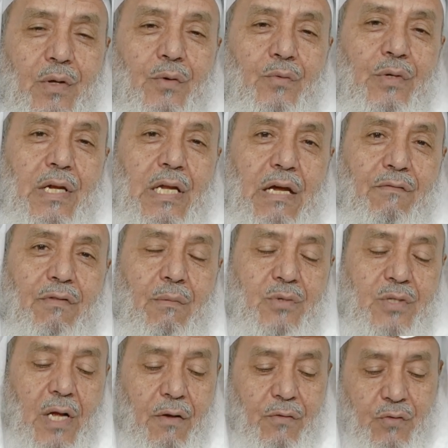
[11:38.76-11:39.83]
relieve
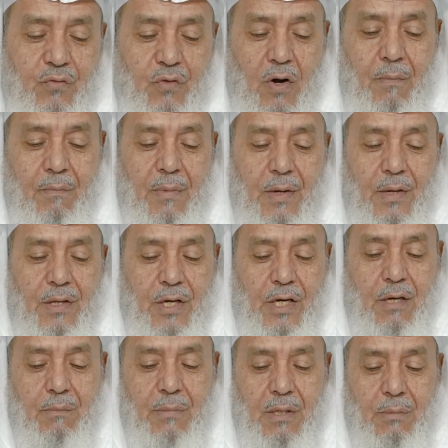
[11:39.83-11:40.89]
themselves from the
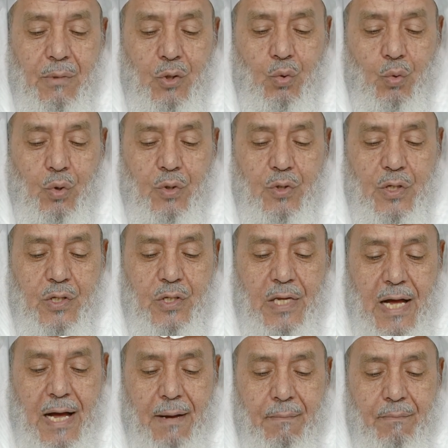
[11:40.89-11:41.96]
commitment towards
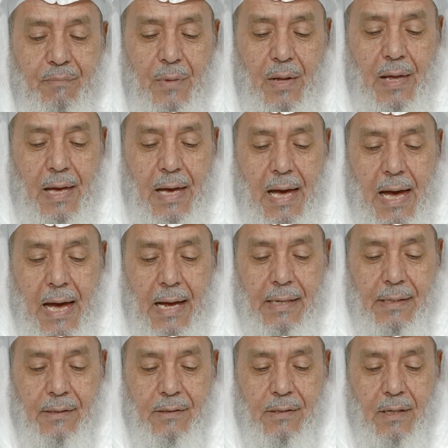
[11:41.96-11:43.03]
Islam.
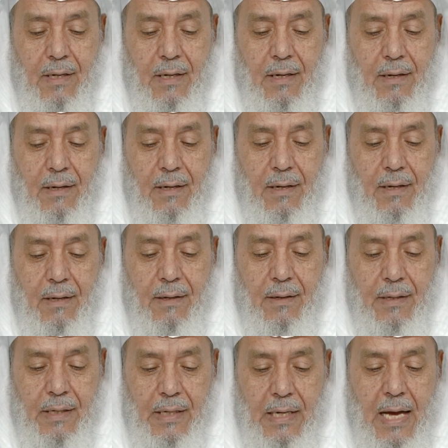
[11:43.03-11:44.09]
And
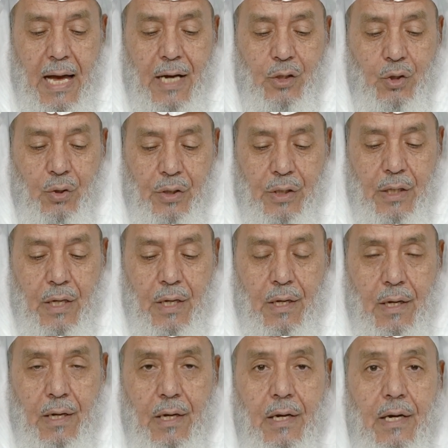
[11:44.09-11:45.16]
he actually
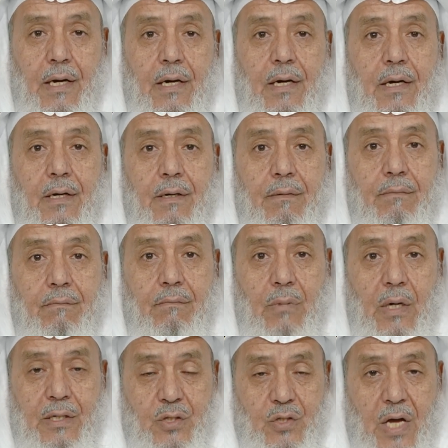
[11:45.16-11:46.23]

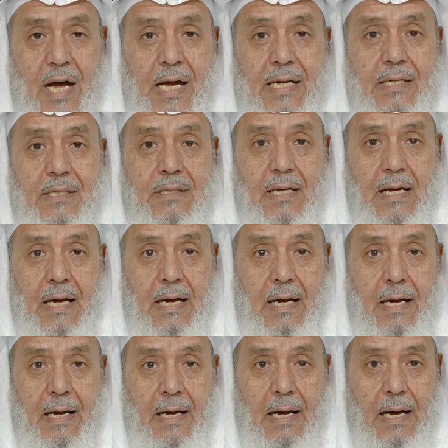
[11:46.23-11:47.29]
assigned
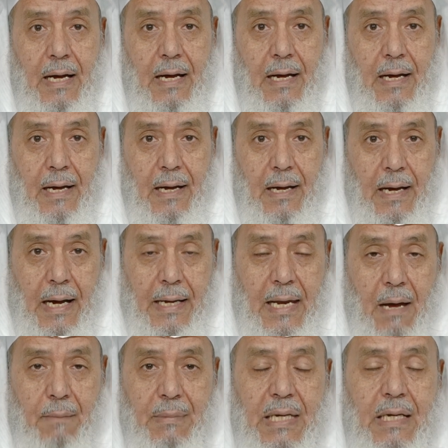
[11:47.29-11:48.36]
an
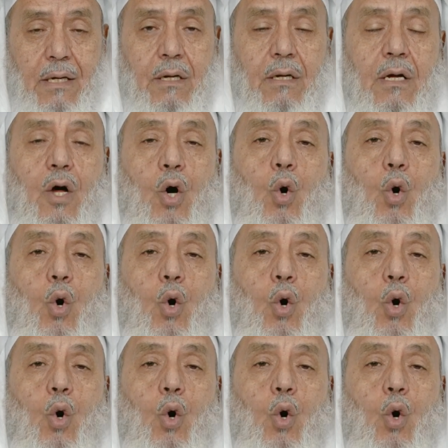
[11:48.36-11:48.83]
emir